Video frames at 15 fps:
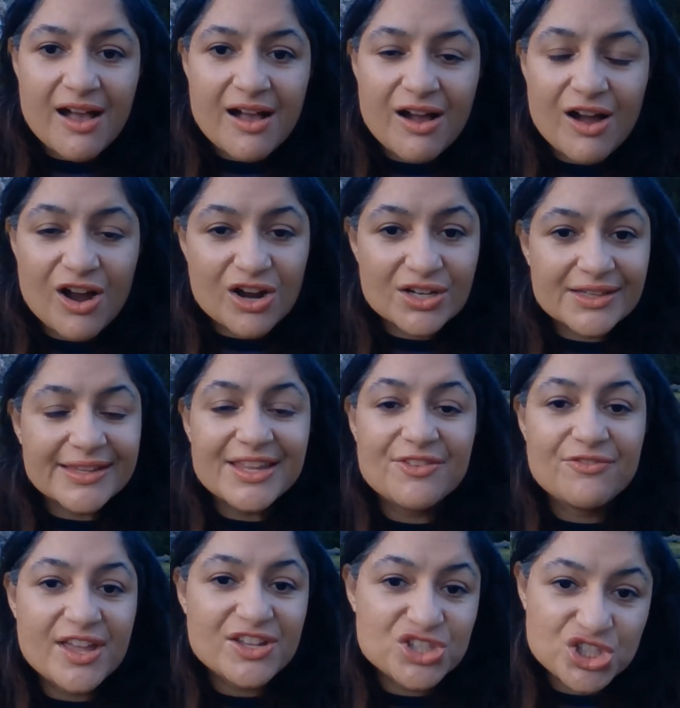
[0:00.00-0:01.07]
hardly
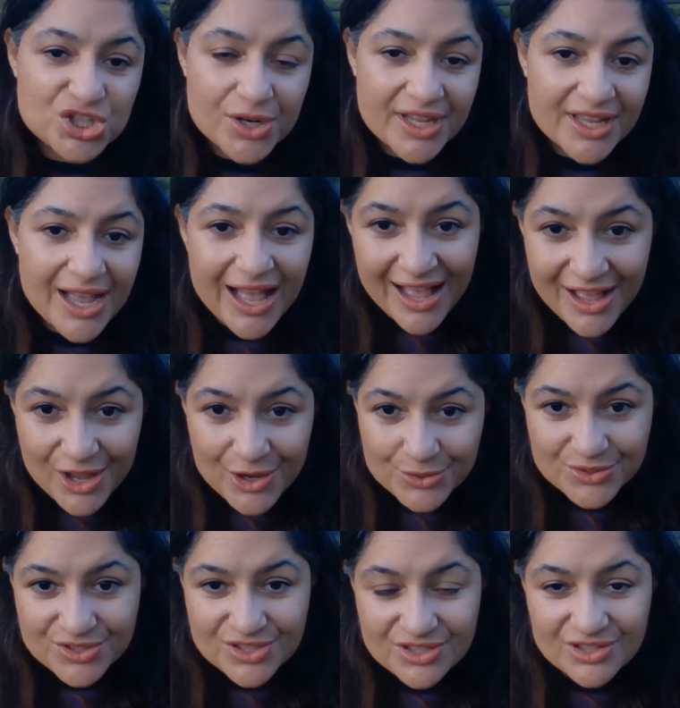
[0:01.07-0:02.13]
venturing
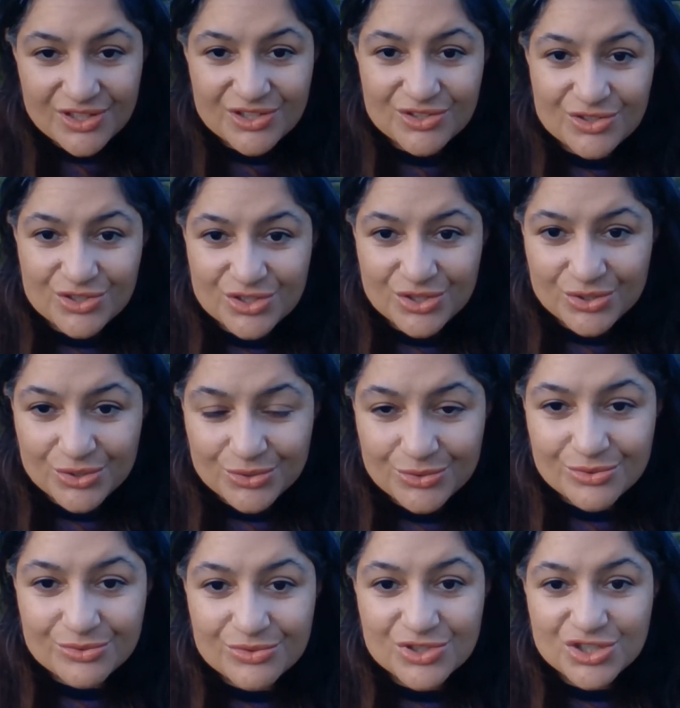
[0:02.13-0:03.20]
out
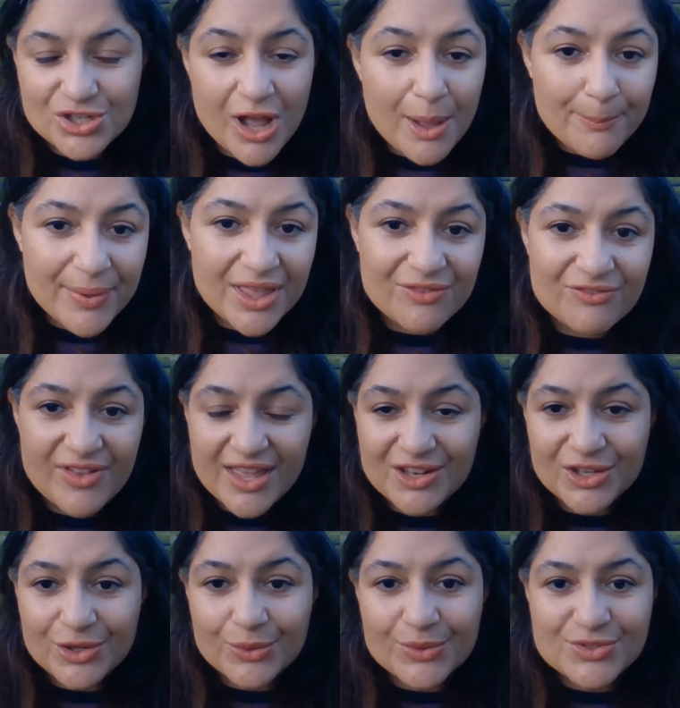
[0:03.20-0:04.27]
into shopping
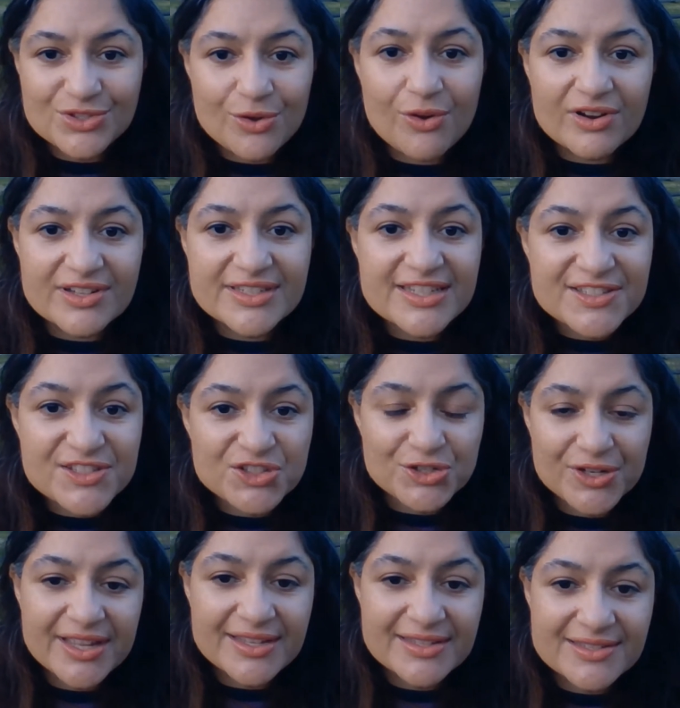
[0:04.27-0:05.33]
venues or
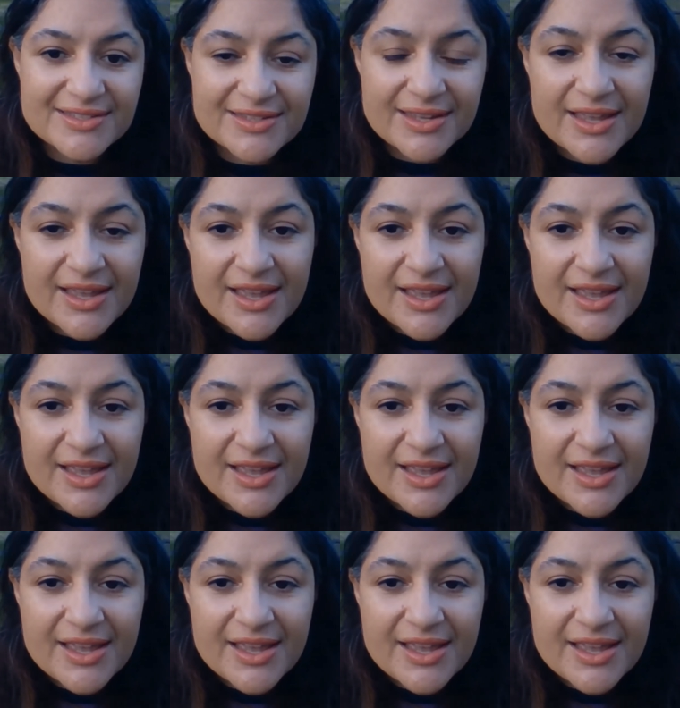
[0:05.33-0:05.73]
districts.